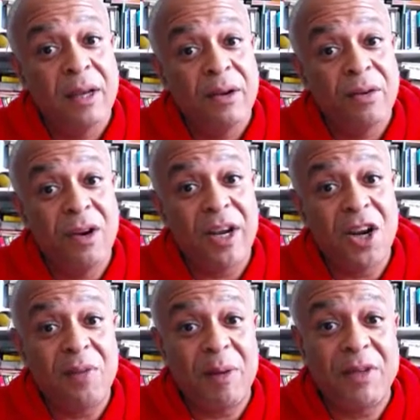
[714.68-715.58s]
Right,
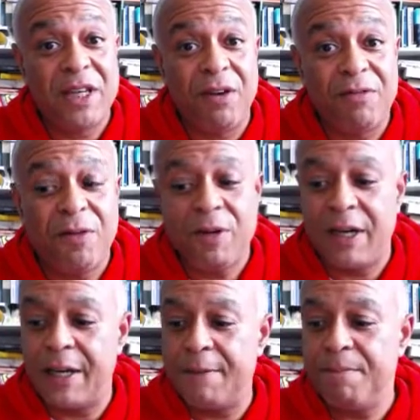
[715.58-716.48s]
hope that was helpful.
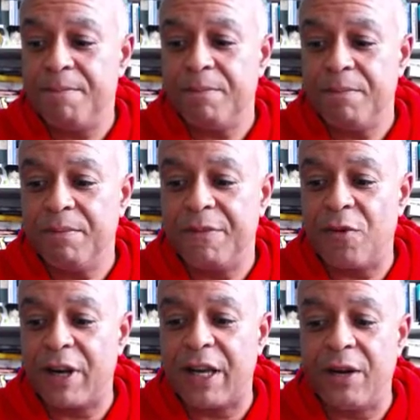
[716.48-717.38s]

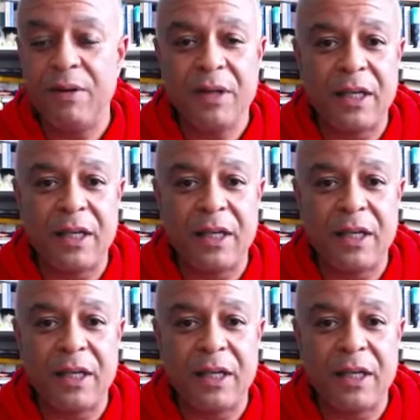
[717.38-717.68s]
Before I go,